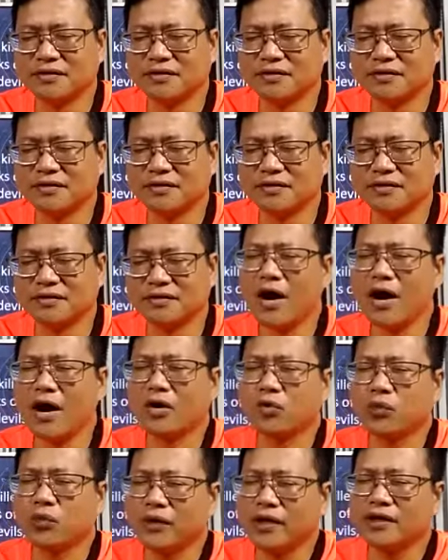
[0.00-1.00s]
Who are
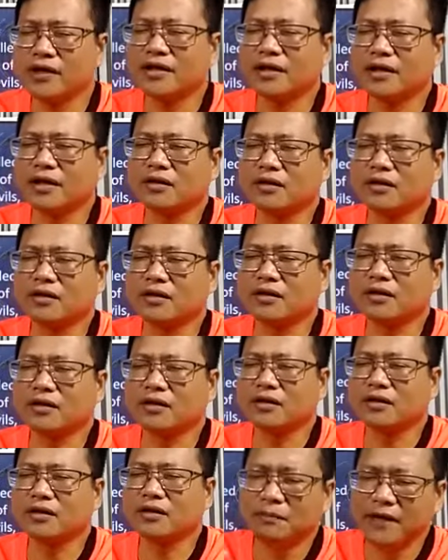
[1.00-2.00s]
we that
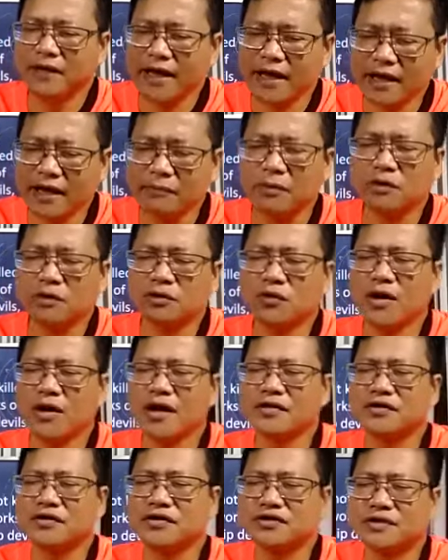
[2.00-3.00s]
will be able to
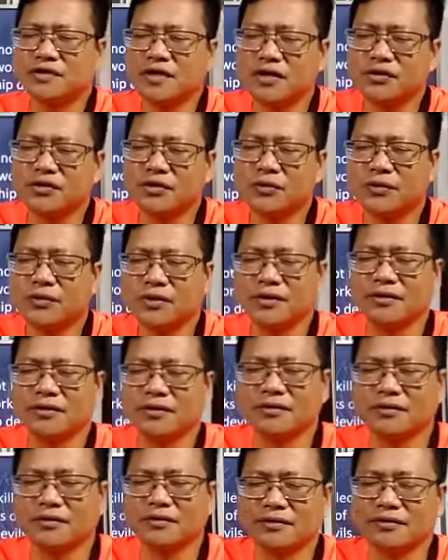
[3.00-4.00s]
understand your word?
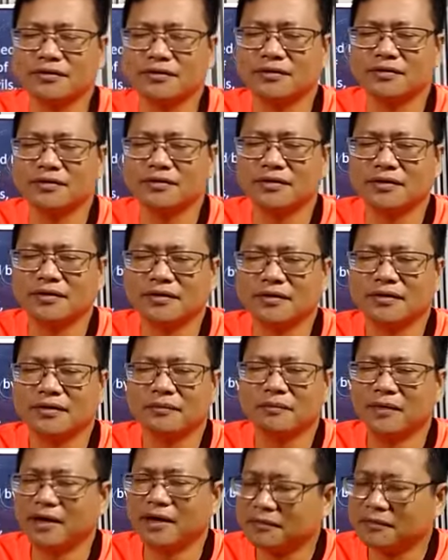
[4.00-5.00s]

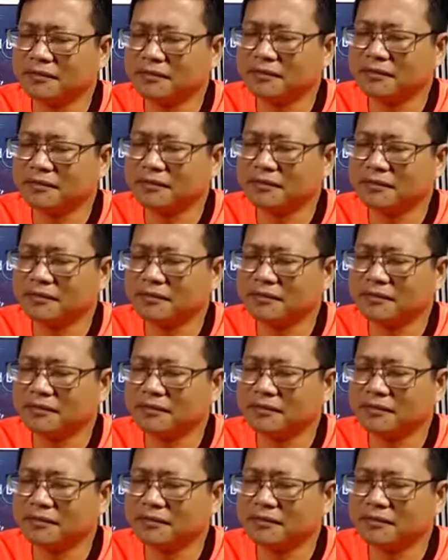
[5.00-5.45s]
But praise